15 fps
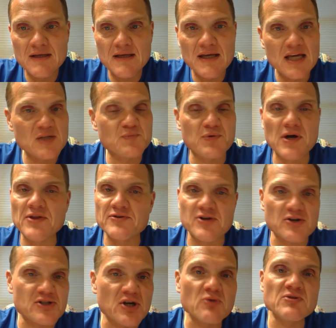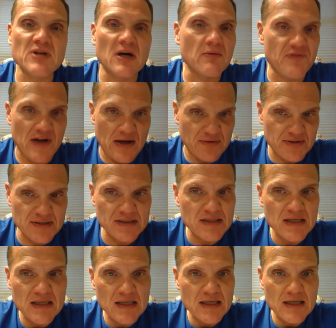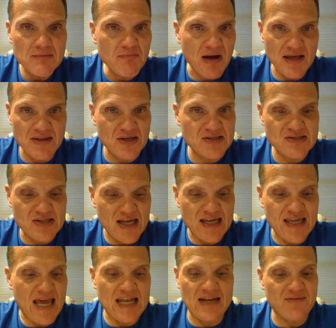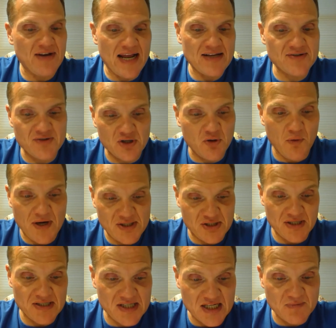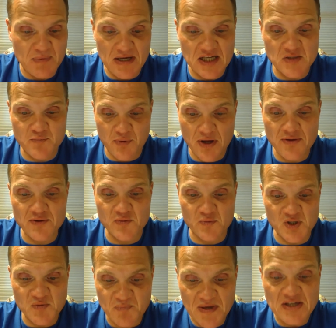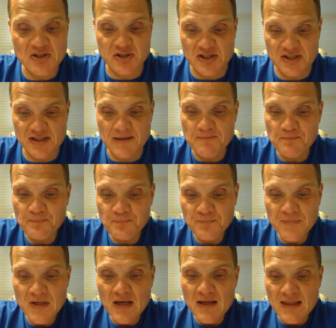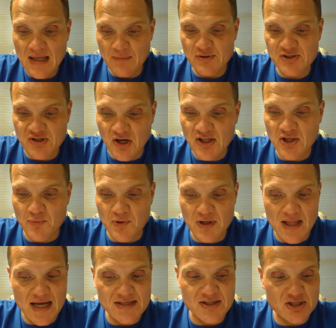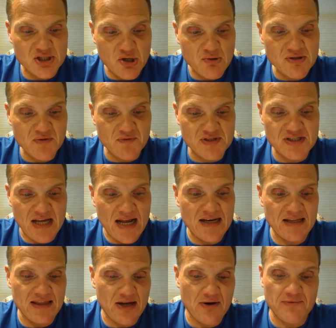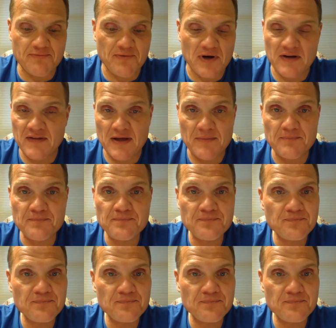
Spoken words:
His brothers are so dumbfounded by this, they can't even answer the question. It says, but his brothers were speechless. They were stunned to realize that Joseph was standing there in front of them.